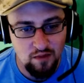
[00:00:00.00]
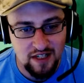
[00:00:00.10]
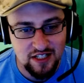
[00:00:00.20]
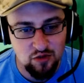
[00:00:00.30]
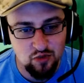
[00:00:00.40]

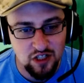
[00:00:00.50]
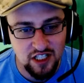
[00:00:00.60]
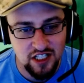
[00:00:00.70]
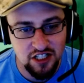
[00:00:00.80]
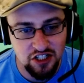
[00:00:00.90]
my
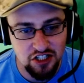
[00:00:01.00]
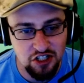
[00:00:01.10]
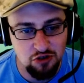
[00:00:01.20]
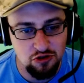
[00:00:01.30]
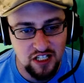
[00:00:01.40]
word,
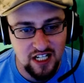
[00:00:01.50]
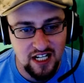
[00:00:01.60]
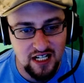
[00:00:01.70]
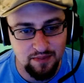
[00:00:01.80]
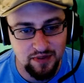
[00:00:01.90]
shoot
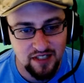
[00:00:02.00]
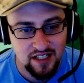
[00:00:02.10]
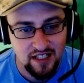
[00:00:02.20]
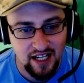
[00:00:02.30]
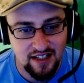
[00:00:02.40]
up
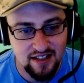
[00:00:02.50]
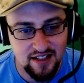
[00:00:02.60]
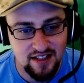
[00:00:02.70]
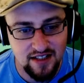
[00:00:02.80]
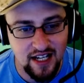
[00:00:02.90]
and
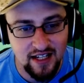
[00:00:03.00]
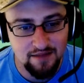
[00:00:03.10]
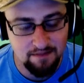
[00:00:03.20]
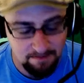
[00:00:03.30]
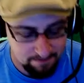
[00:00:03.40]
stand.